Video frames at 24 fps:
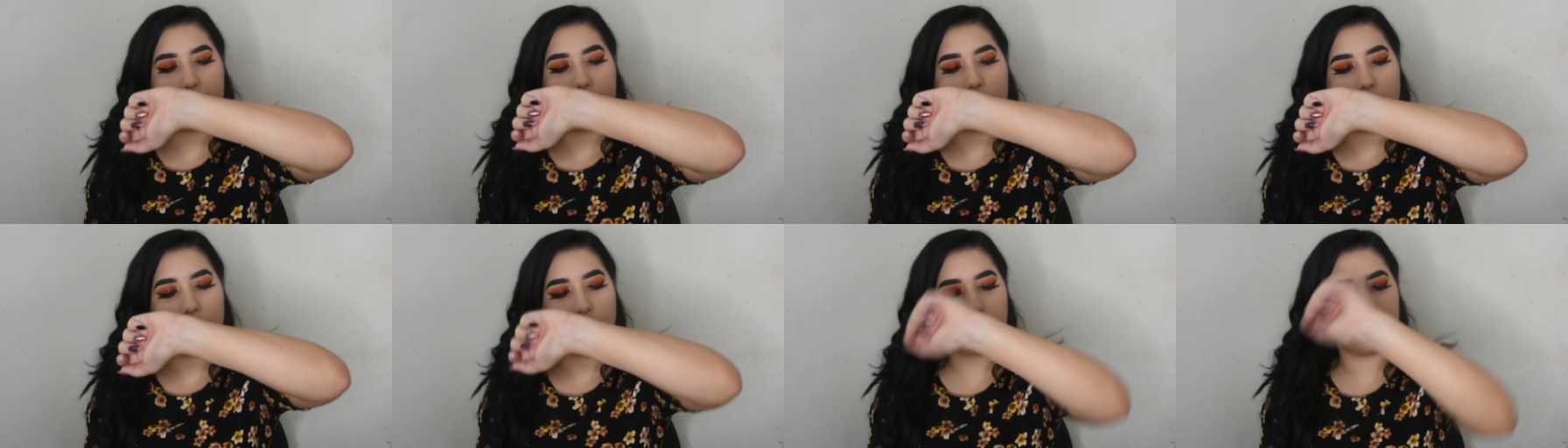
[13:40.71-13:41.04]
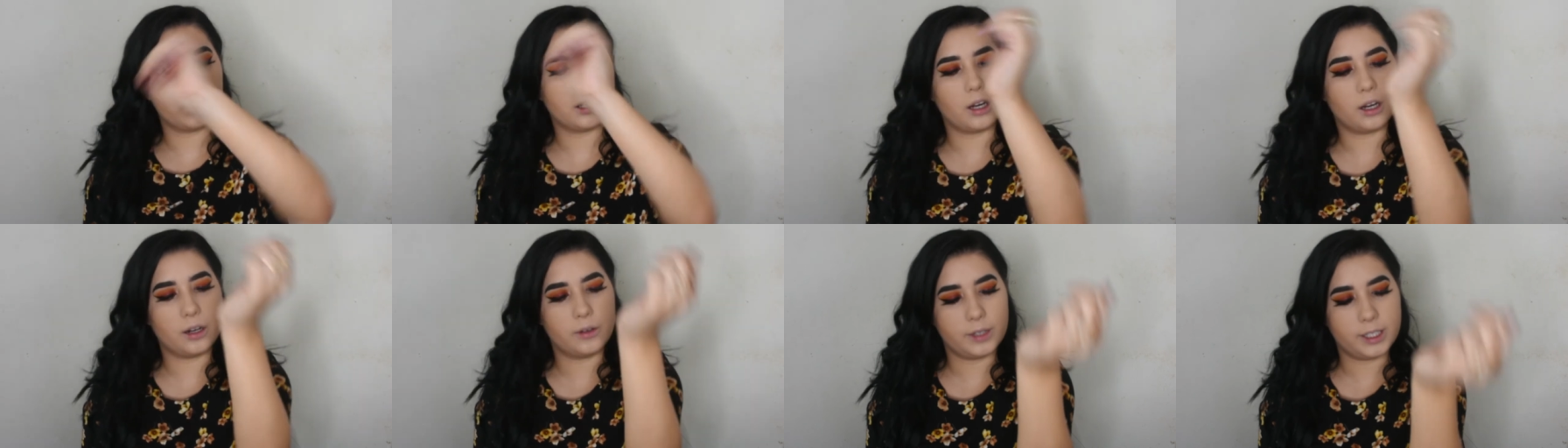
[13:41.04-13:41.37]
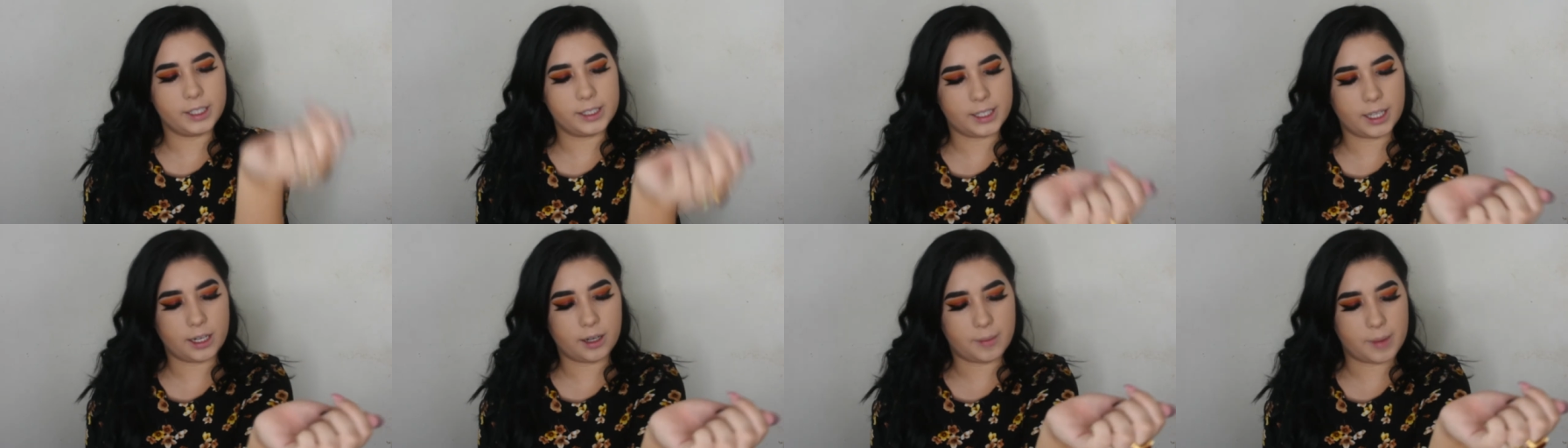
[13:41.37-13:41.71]
powder
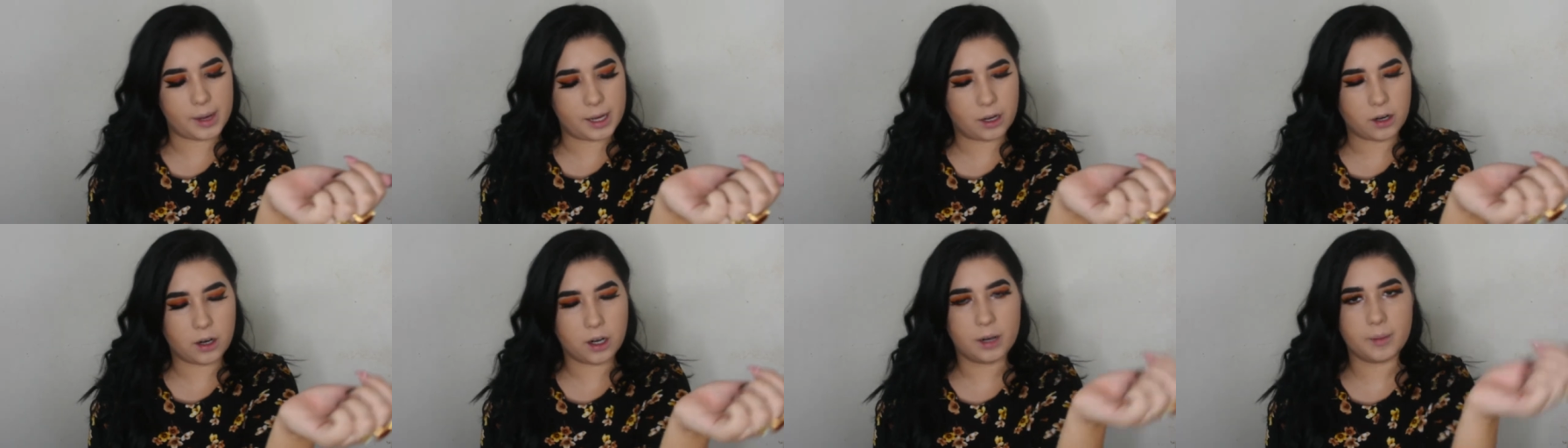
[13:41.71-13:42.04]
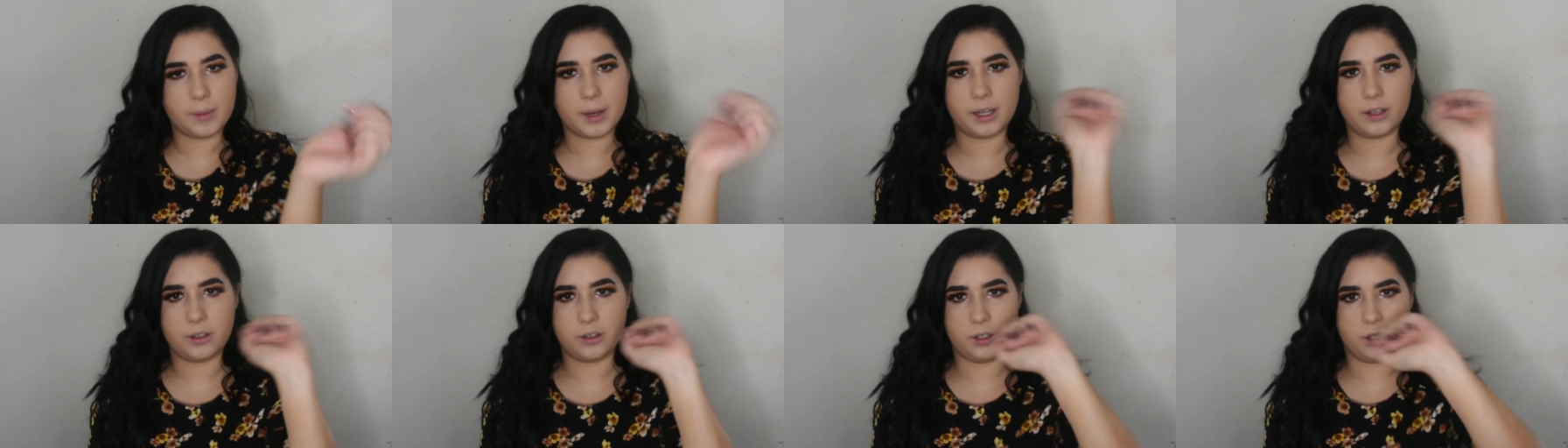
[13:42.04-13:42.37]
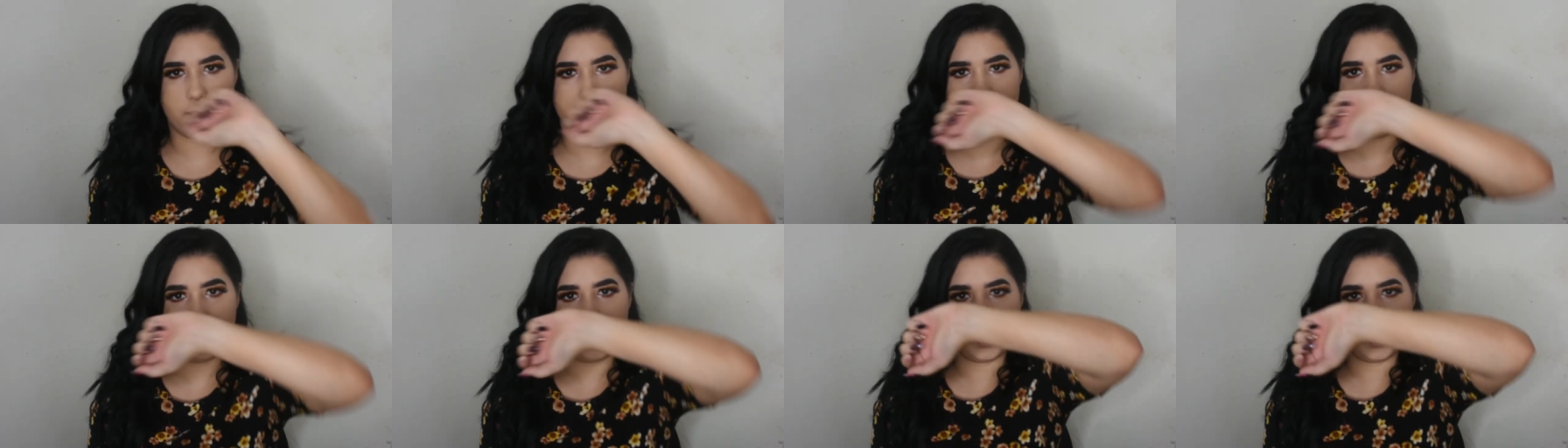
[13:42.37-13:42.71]
already set on my arm. I don't know if you